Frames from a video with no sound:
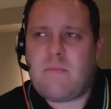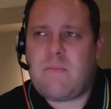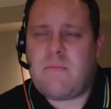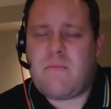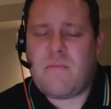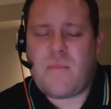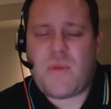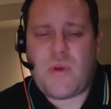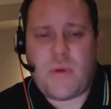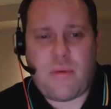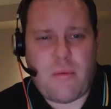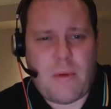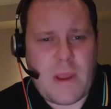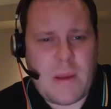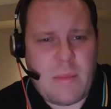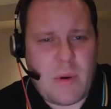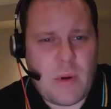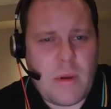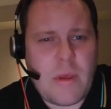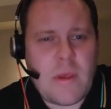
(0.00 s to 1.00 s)
3
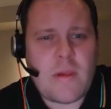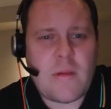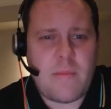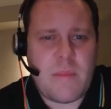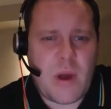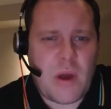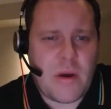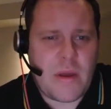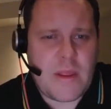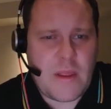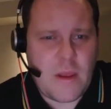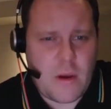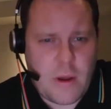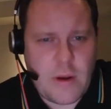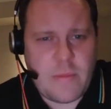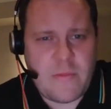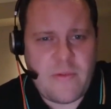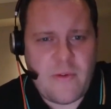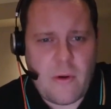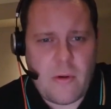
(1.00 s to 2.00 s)
points behind
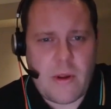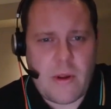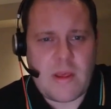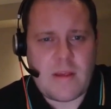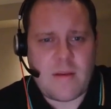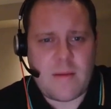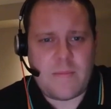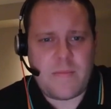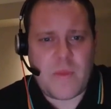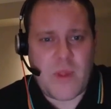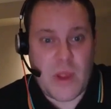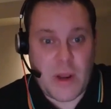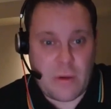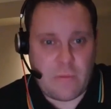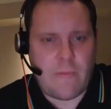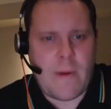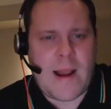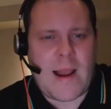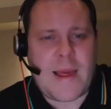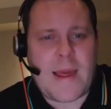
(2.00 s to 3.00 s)
Nottingham Forest and are
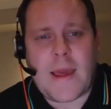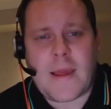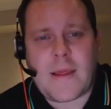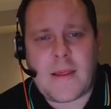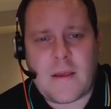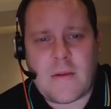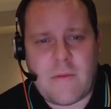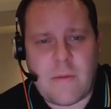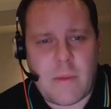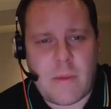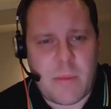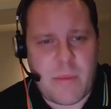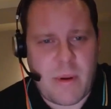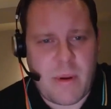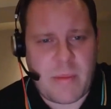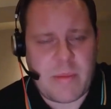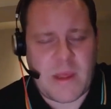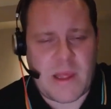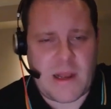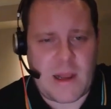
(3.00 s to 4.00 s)
relegated from the
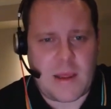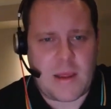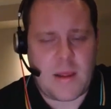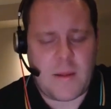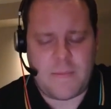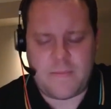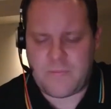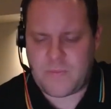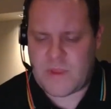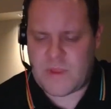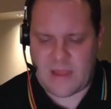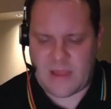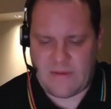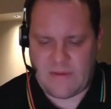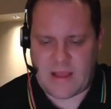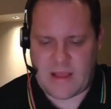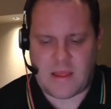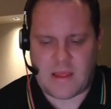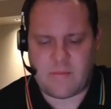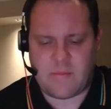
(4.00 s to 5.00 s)
Premier League. They've
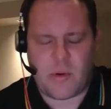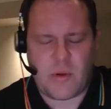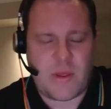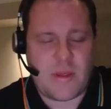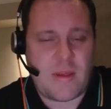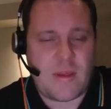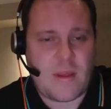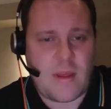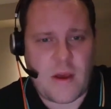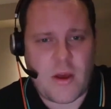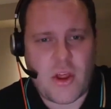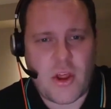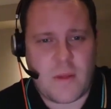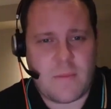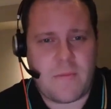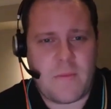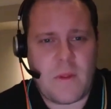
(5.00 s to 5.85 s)
had this points deduction.